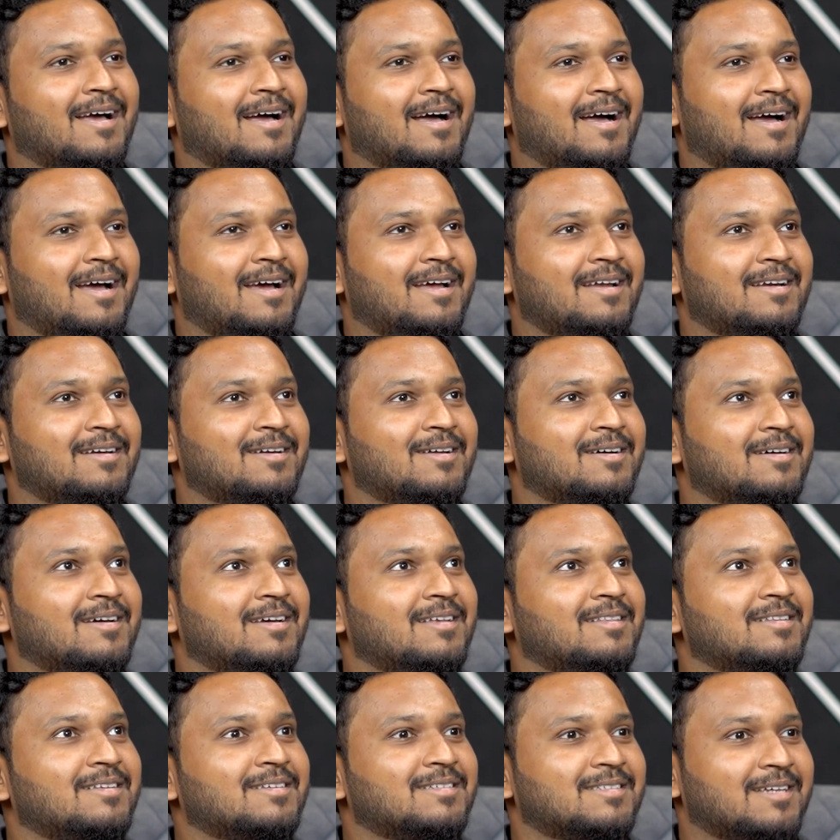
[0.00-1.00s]
And
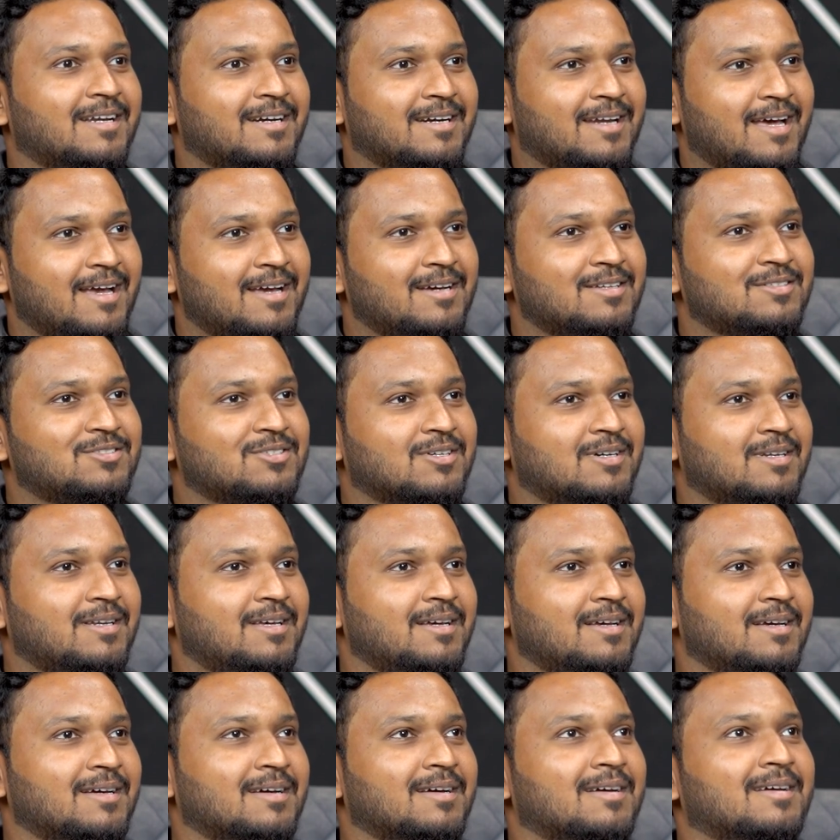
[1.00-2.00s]
in this entire
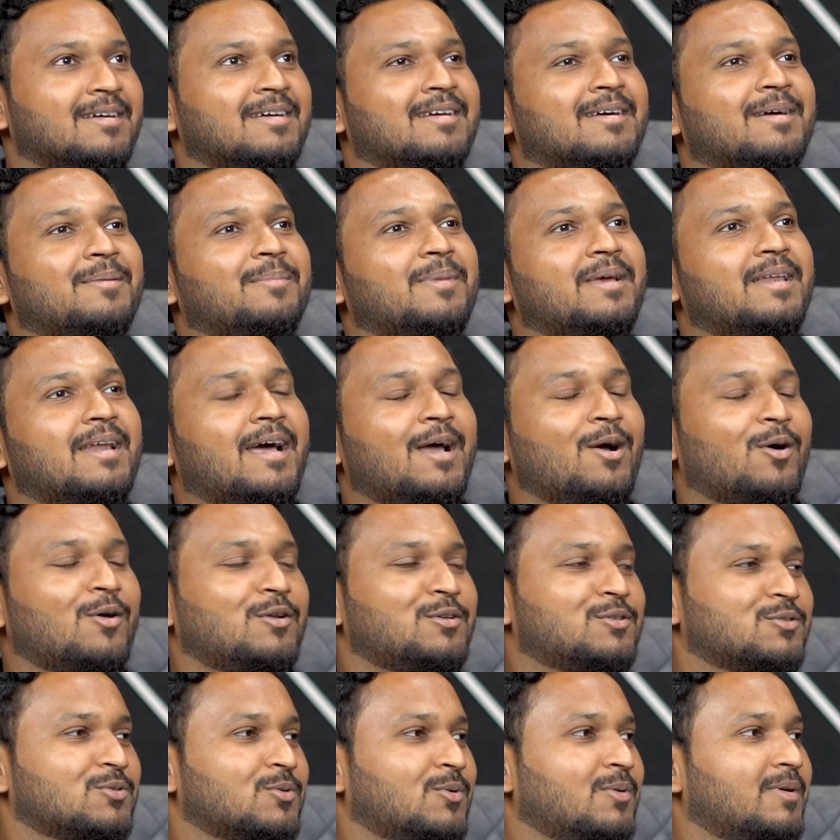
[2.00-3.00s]
journey, I
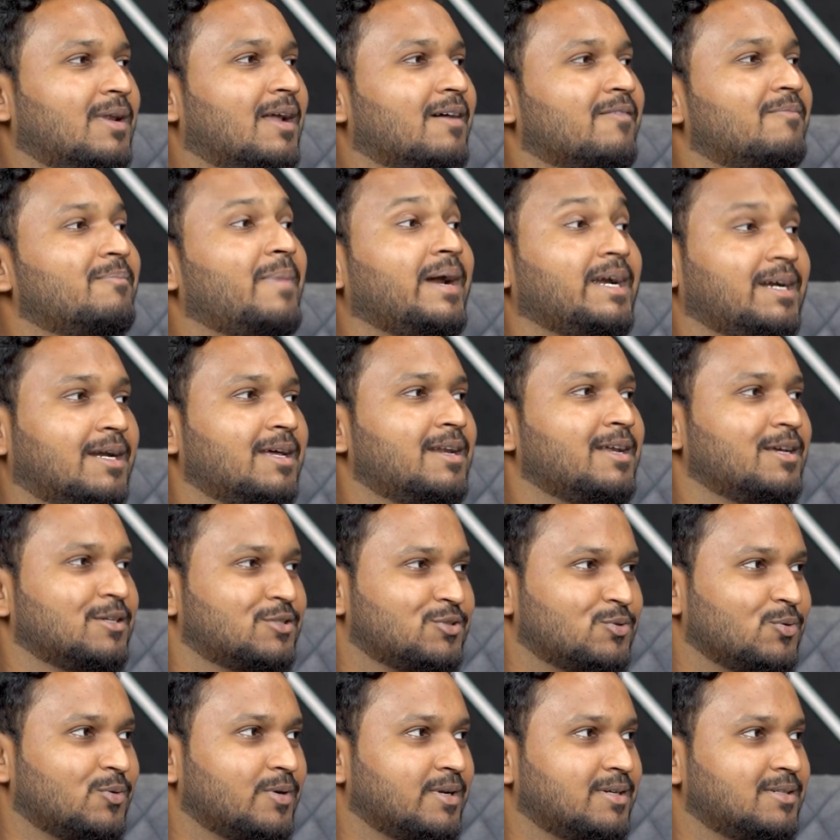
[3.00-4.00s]
also love mentoring
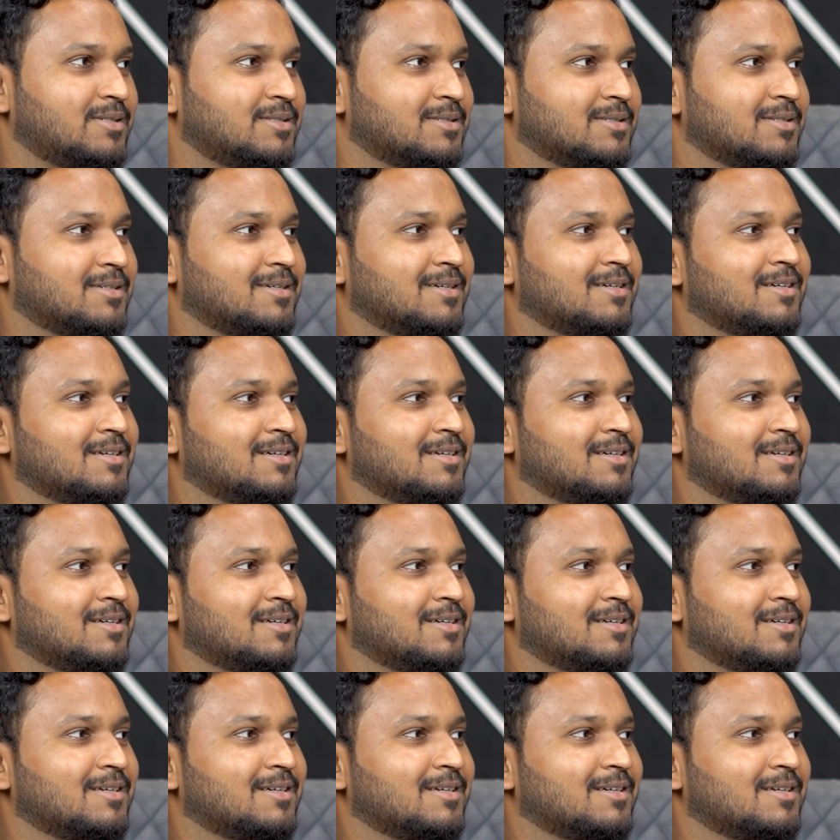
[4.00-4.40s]
students.